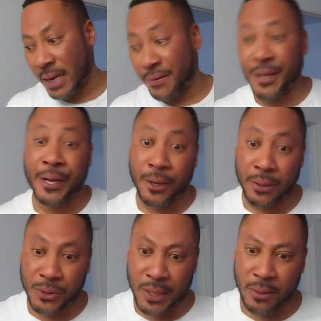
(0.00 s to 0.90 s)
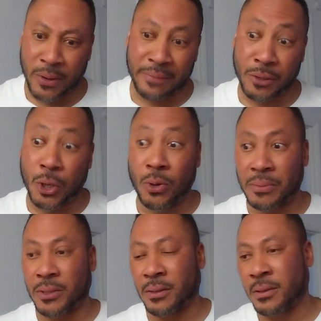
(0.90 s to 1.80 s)
even here, so I don't have to go
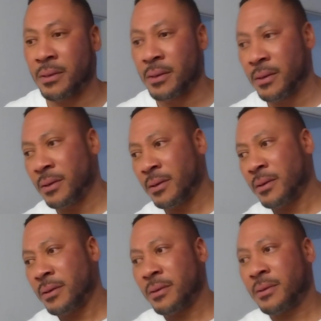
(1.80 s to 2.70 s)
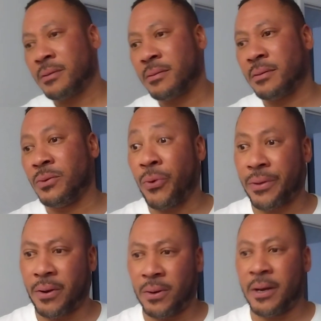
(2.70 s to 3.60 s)
up to North
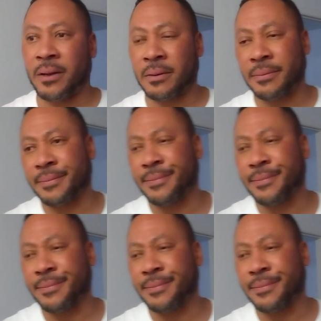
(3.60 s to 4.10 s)
Carolina,